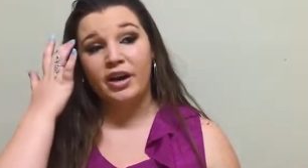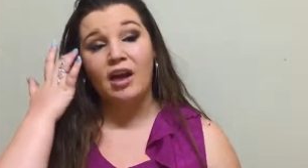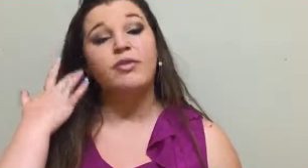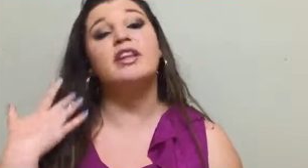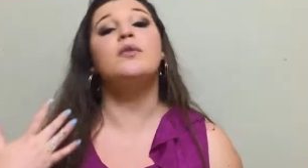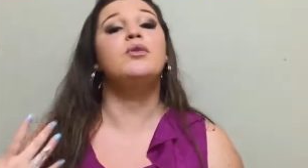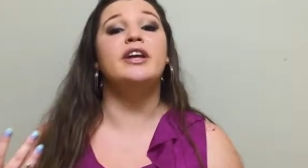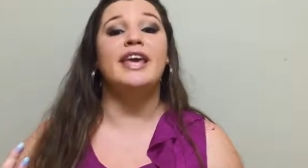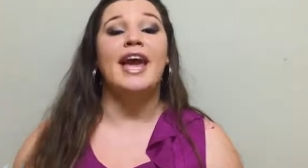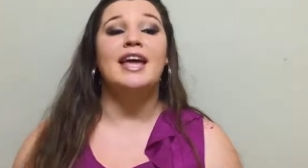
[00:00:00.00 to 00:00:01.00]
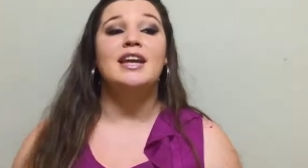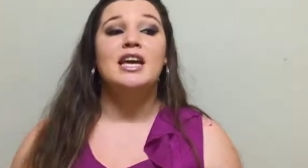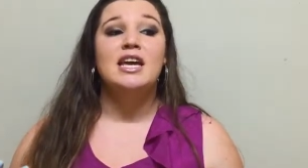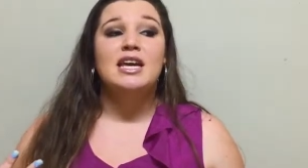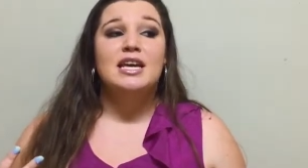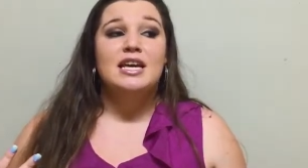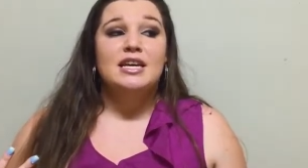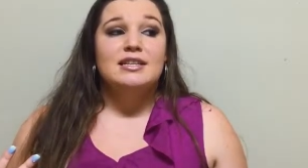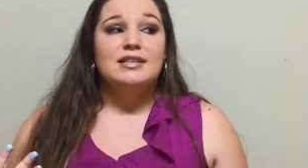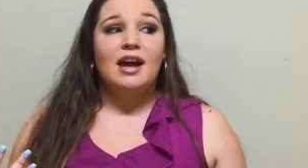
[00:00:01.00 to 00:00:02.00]
I really want to get
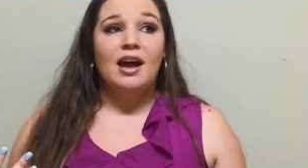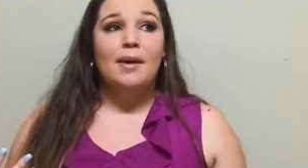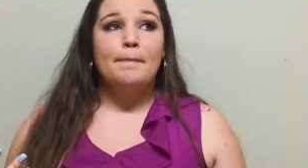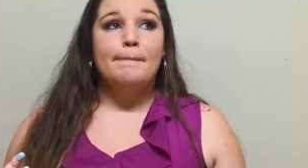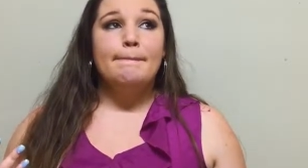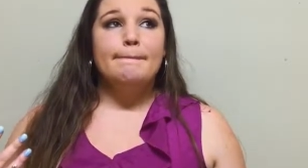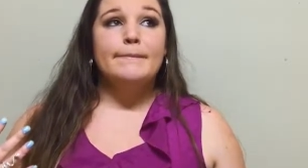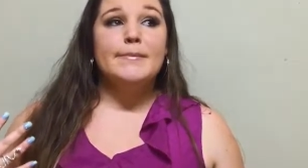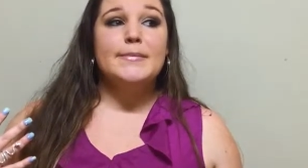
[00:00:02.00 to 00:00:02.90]
some